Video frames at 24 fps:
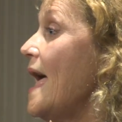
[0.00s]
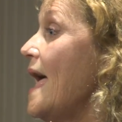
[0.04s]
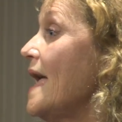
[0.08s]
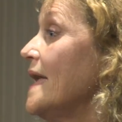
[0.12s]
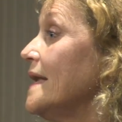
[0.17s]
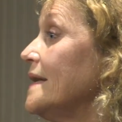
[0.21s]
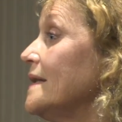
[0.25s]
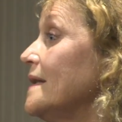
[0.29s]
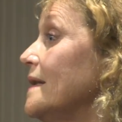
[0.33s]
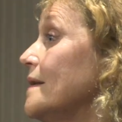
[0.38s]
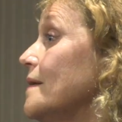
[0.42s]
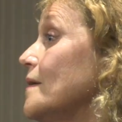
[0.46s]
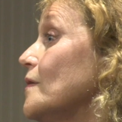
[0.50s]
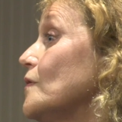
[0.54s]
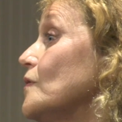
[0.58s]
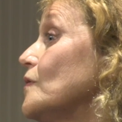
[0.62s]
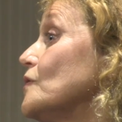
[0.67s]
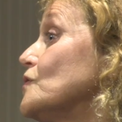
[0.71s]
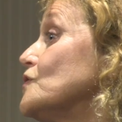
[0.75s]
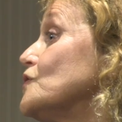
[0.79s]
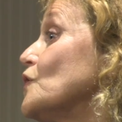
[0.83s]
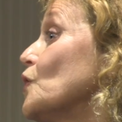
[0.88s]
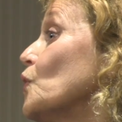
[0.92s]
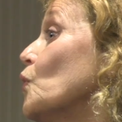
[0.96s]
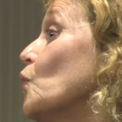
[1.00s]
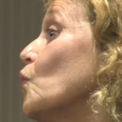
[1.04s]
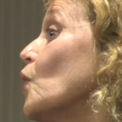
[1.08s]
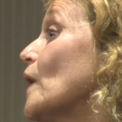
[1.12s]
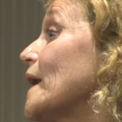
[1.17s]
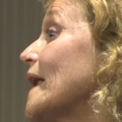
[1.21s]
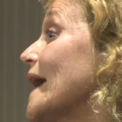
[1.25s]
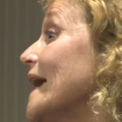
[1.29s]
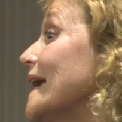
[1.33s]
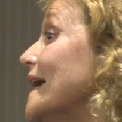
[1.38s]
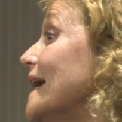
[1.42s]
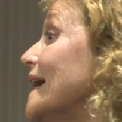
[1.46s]
And so
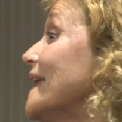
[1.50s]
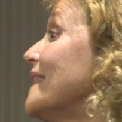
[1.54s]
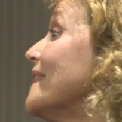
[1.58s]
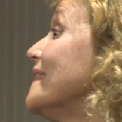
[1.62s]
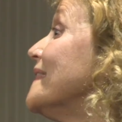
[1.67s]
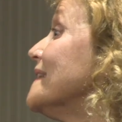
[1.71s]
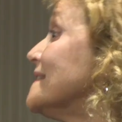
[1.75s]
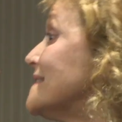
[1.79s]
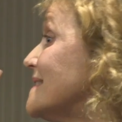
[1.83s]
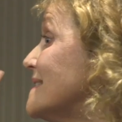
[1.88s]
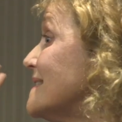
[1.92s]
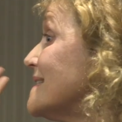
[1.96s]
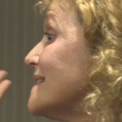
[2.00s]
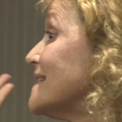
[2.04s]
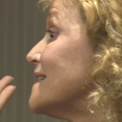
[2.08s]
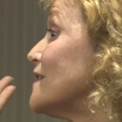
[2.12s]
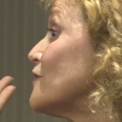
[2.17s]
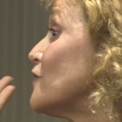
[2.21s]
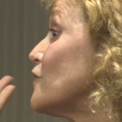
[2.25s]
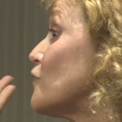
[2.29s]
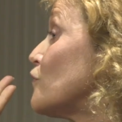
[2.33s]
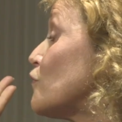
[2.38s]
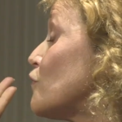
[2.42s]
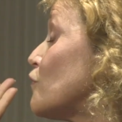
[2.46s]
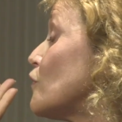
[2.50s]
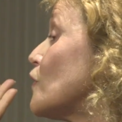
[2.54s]
what I, this is in